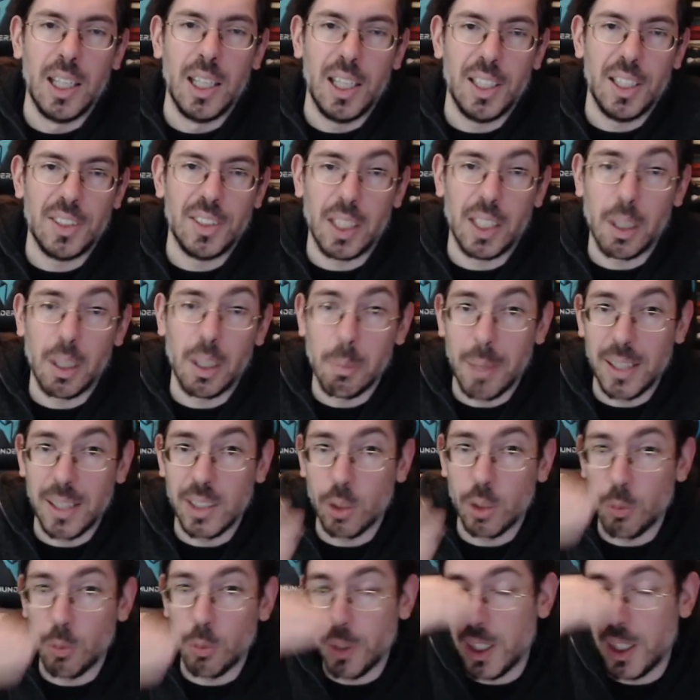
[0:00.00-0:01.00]
taking my
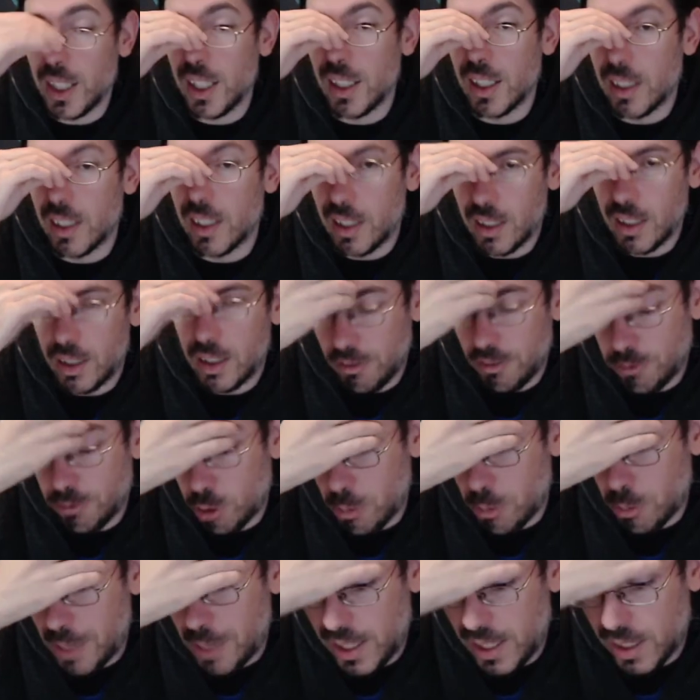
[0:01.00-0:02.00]
degree in
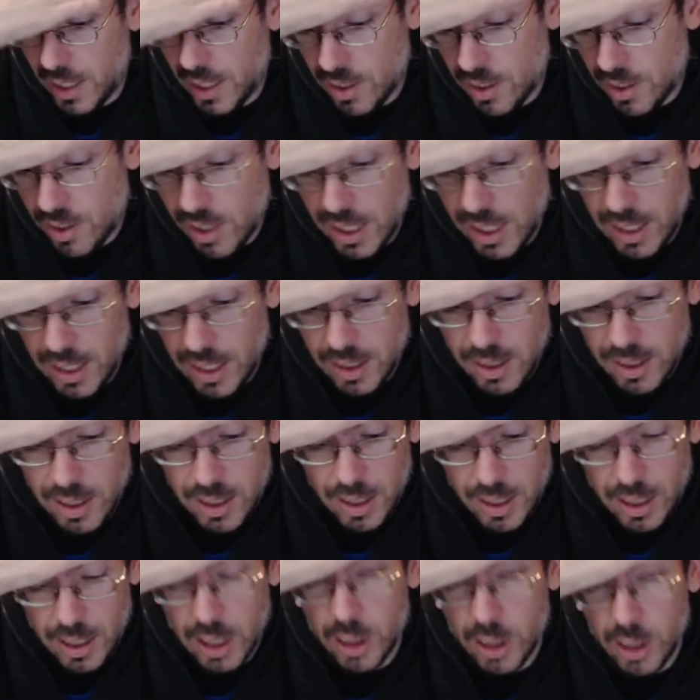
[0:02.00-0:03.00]
informatics and
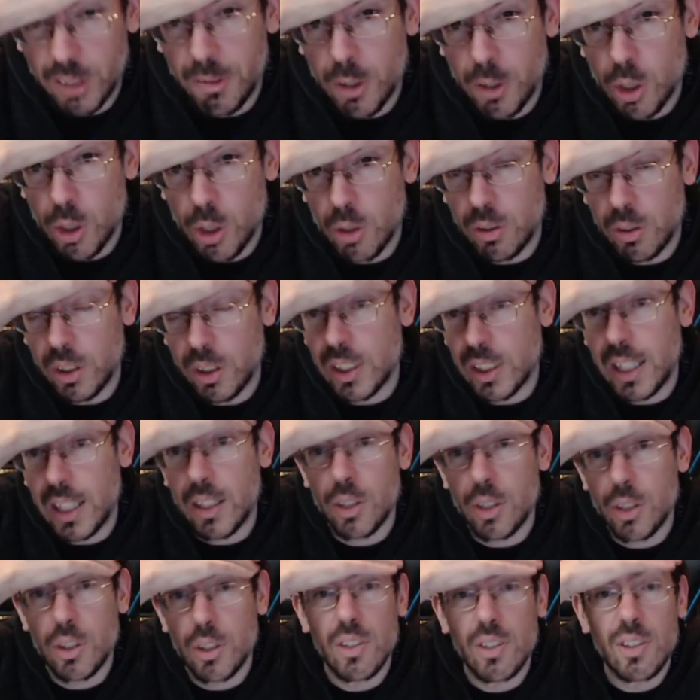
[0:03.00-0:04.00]
artificial
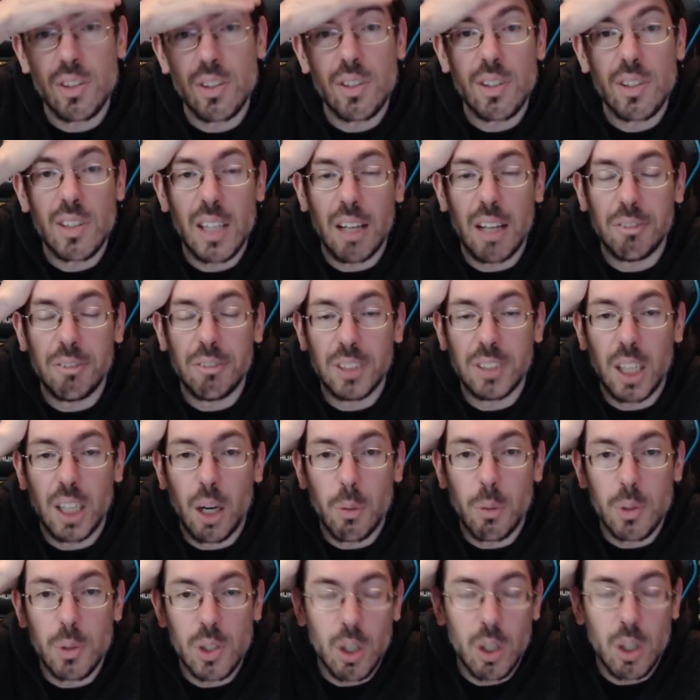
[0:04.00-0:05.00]
intelligence stuff that I
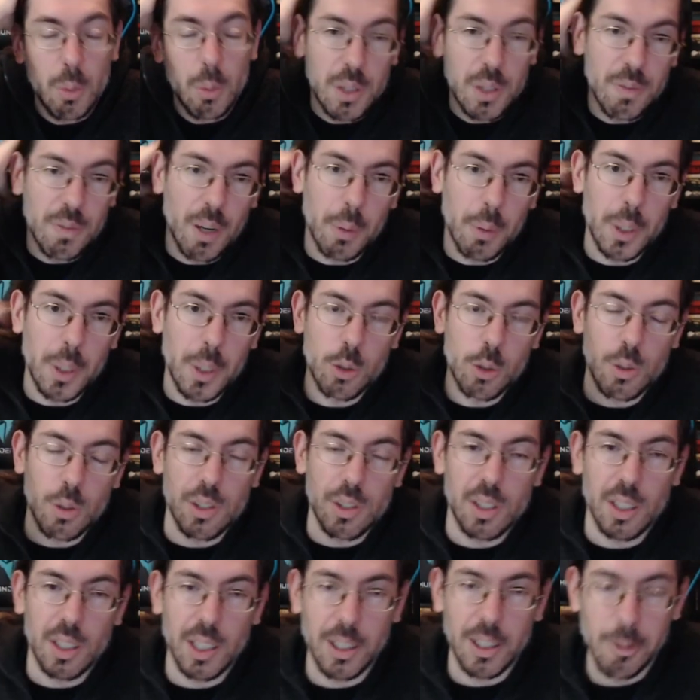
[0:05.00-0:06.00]
was always very
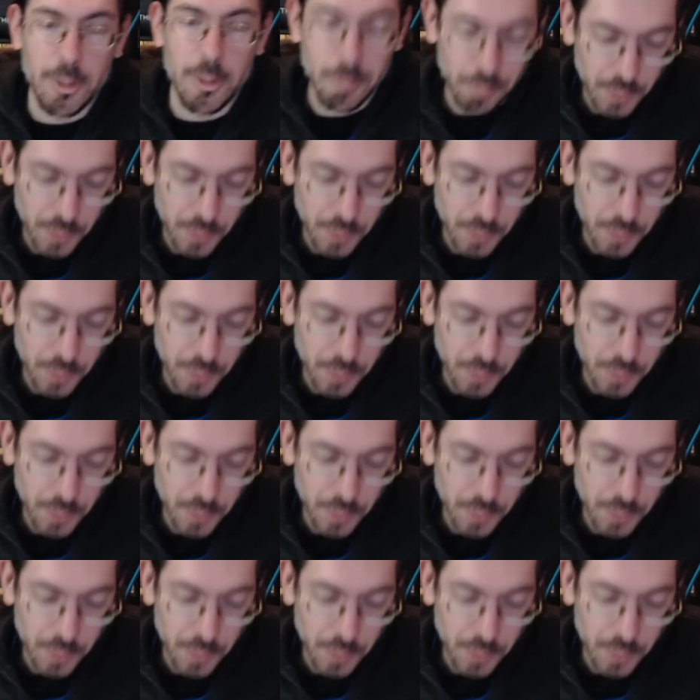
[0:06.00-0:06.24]
interested in.